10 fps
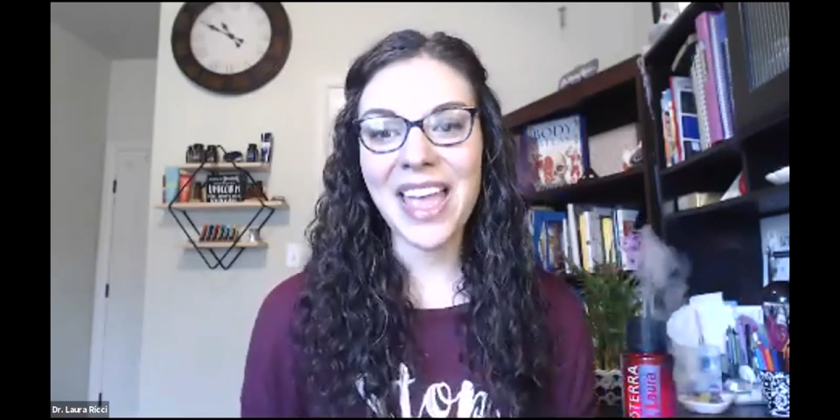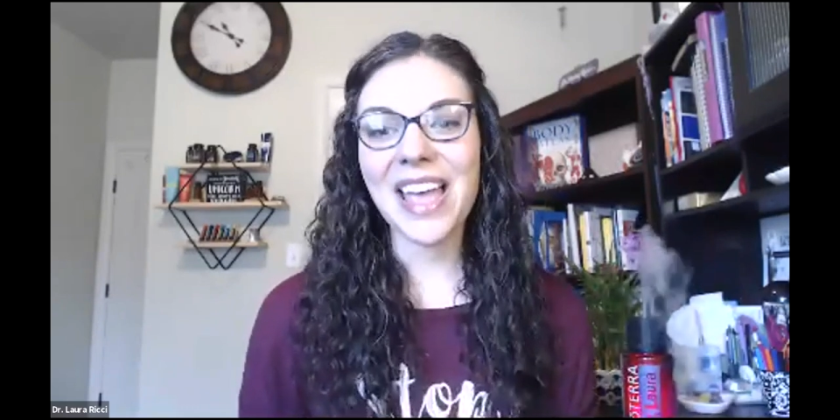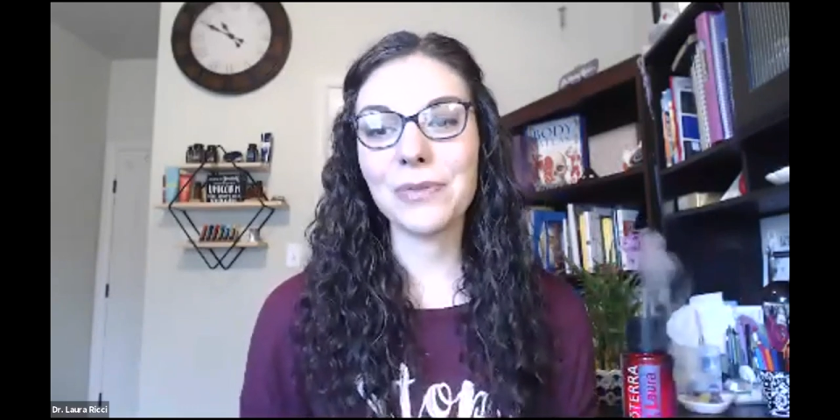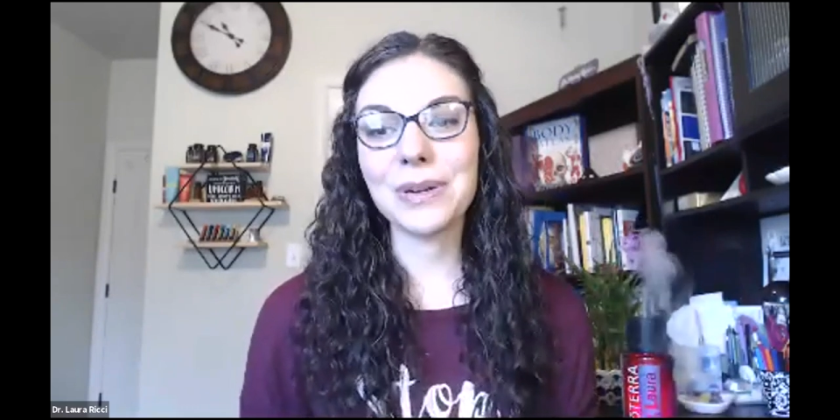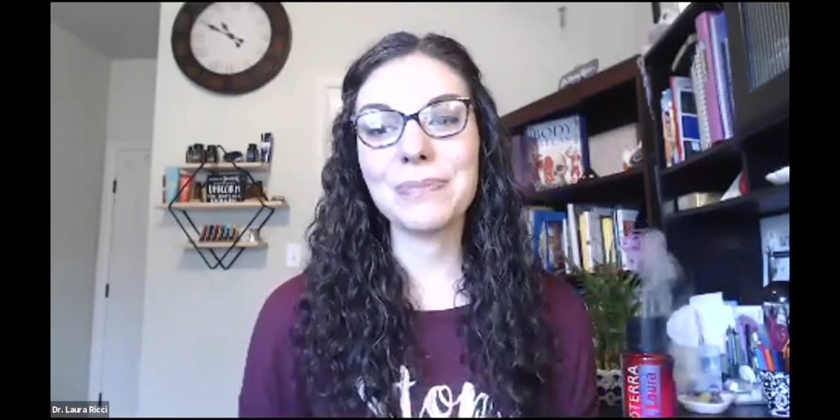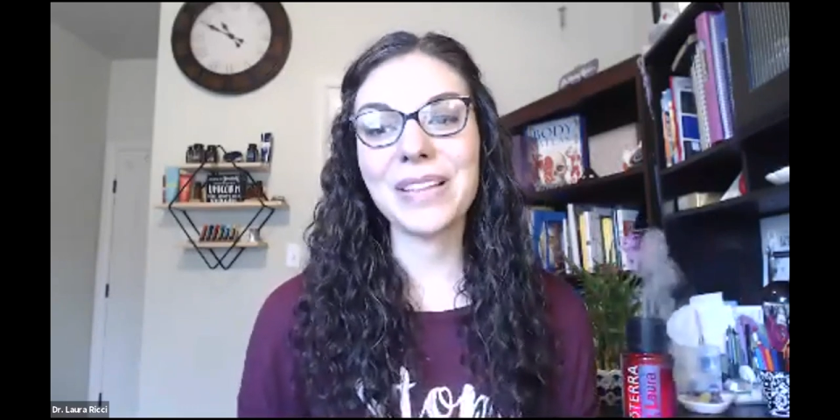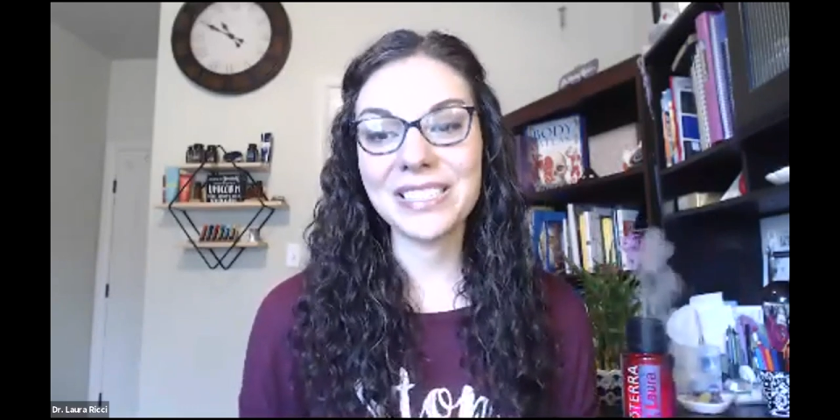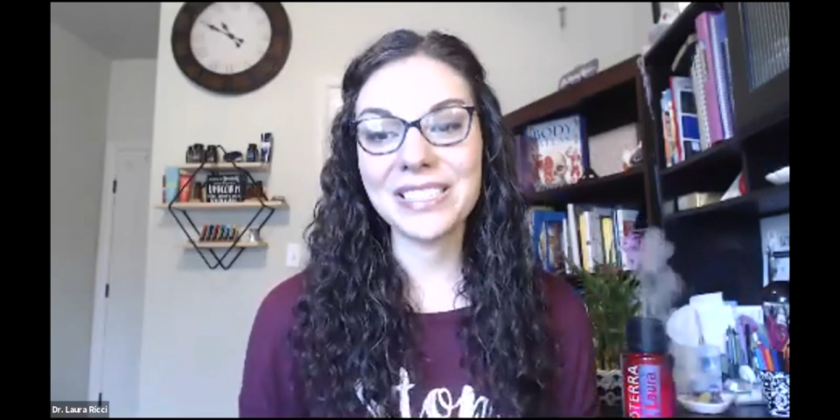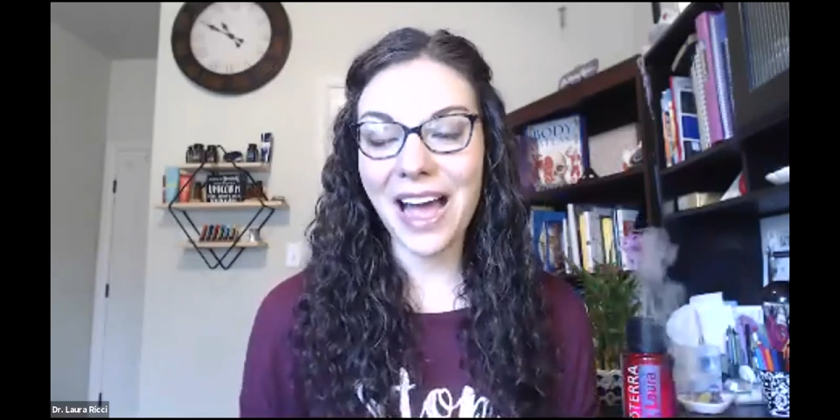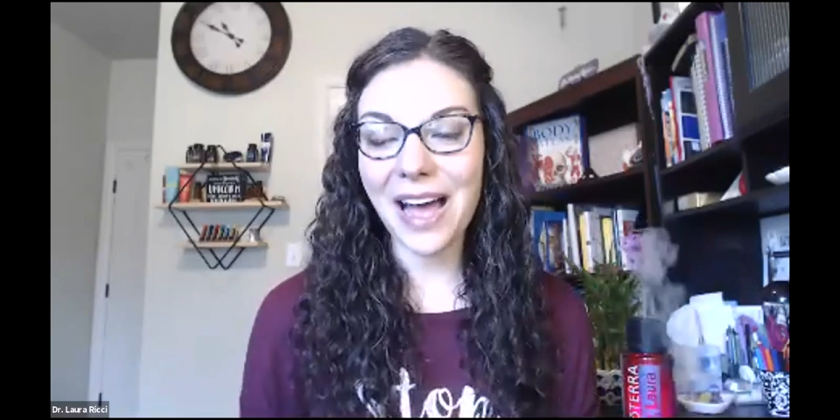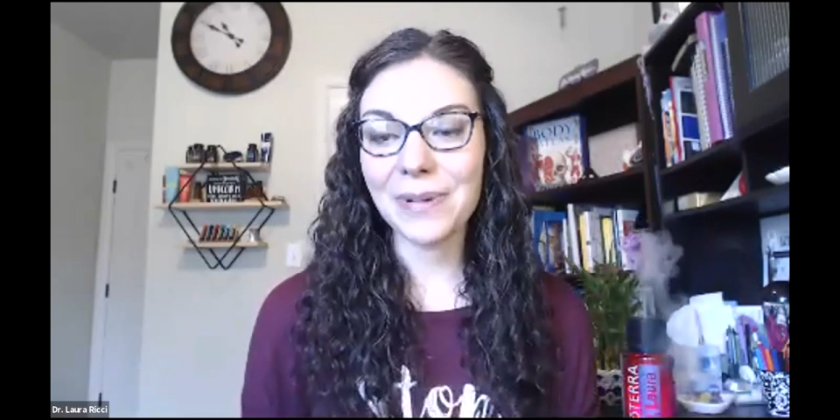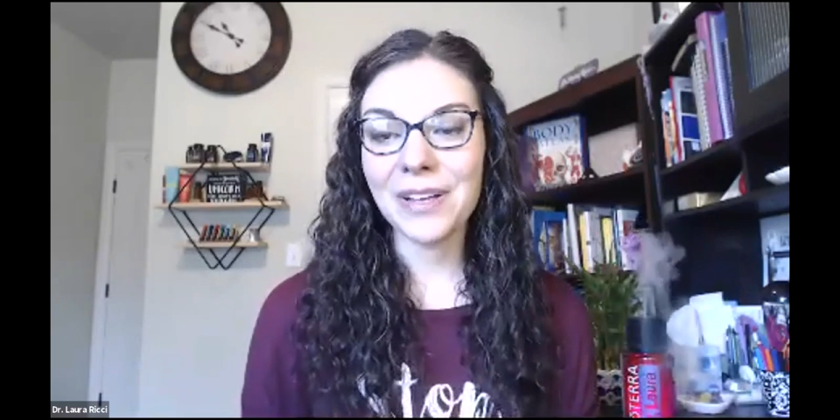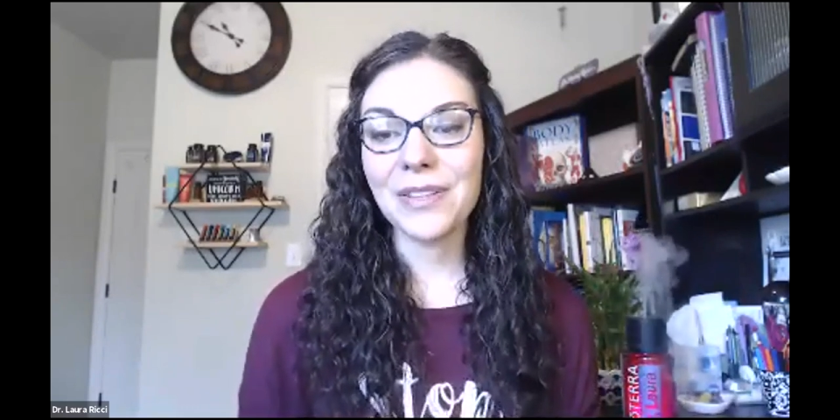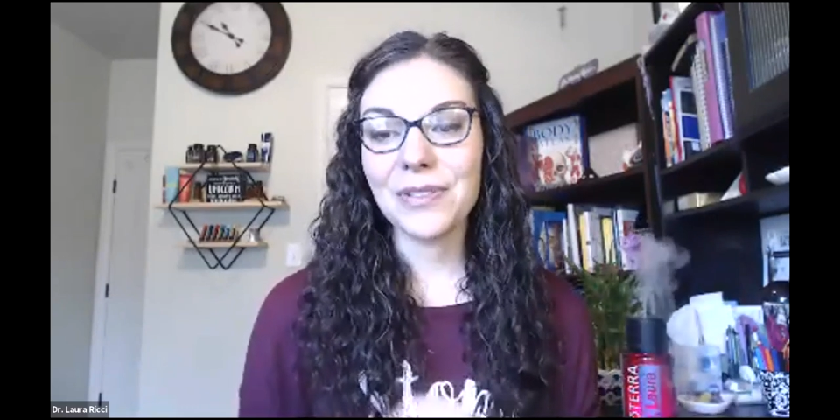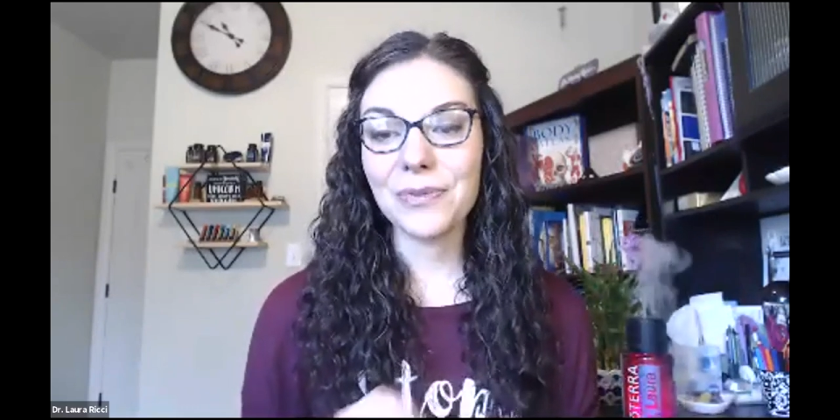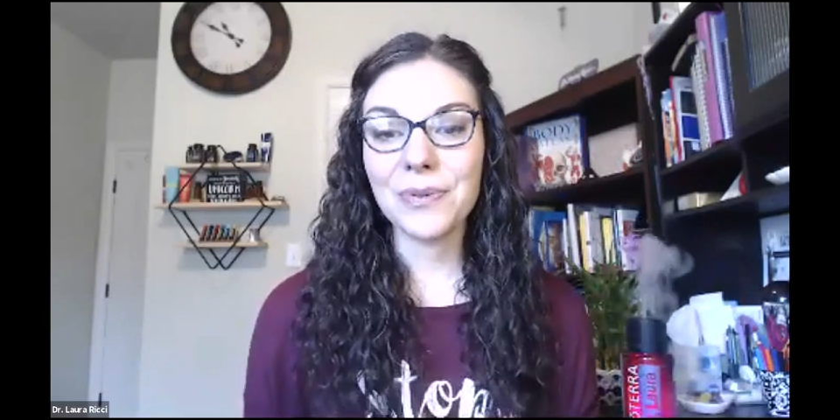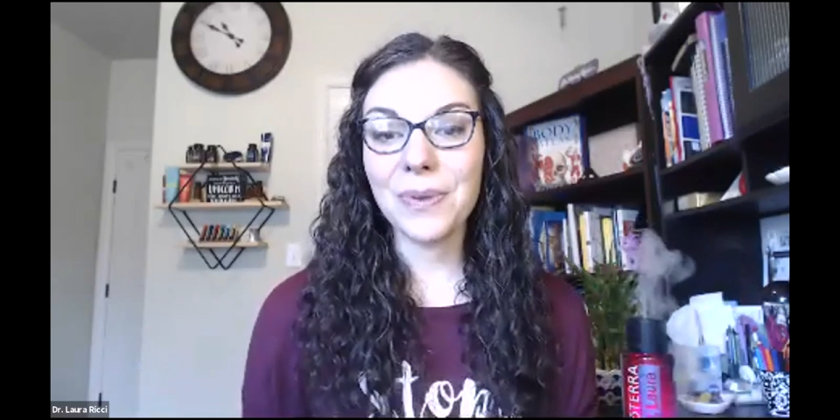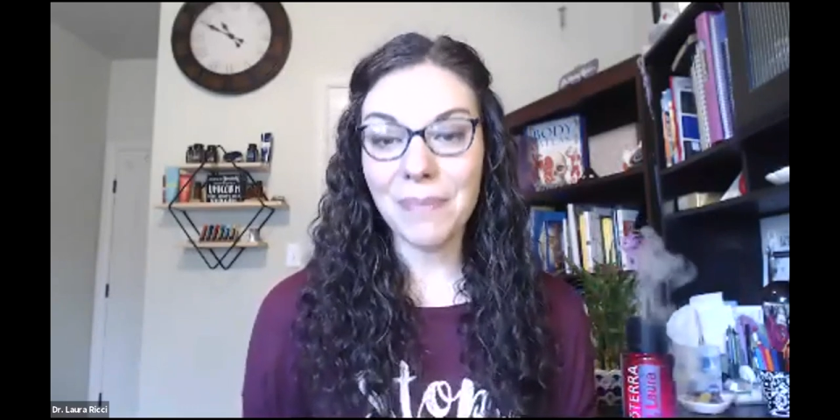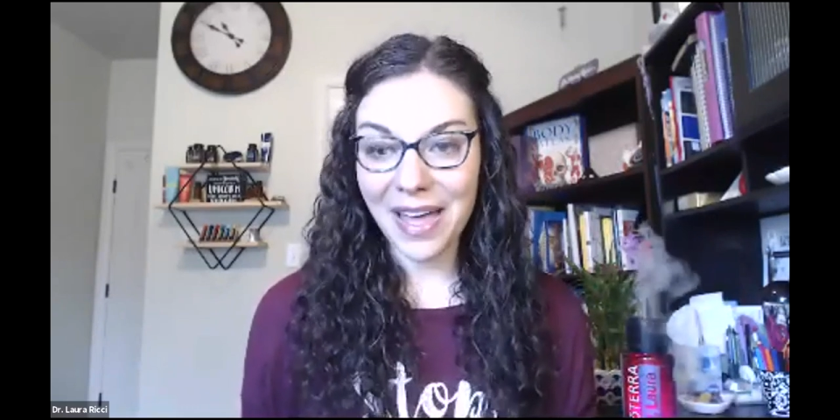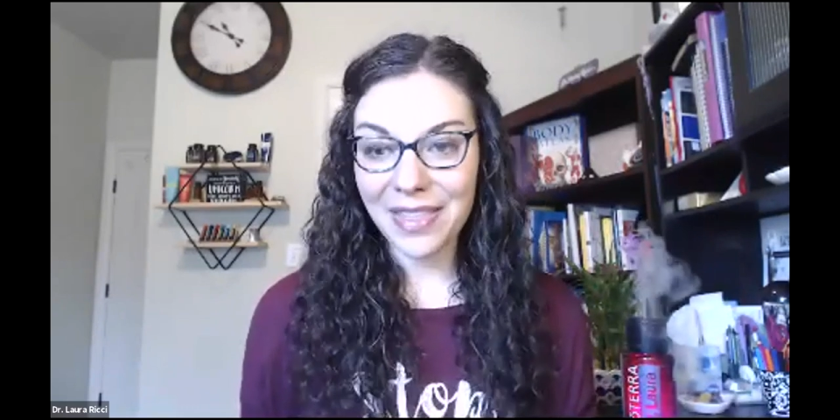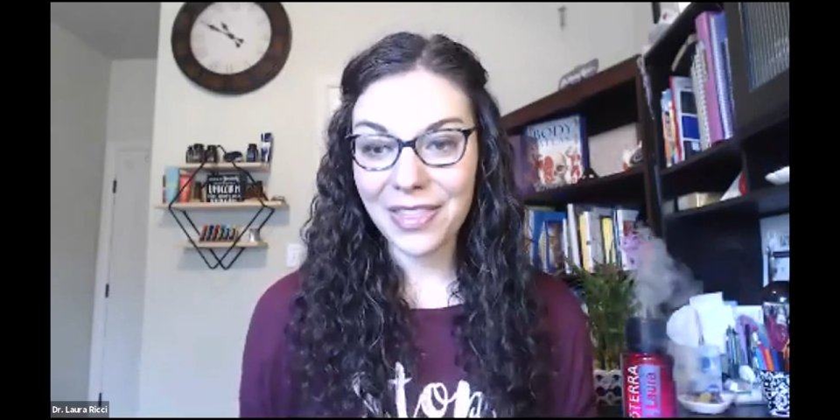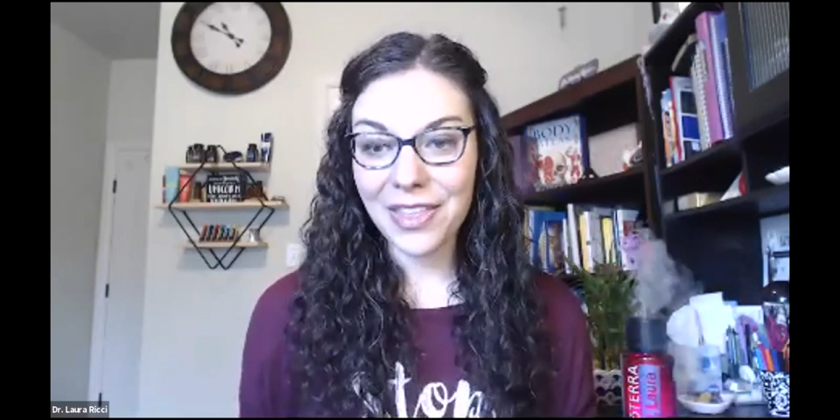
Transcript: and the replays are up through the month.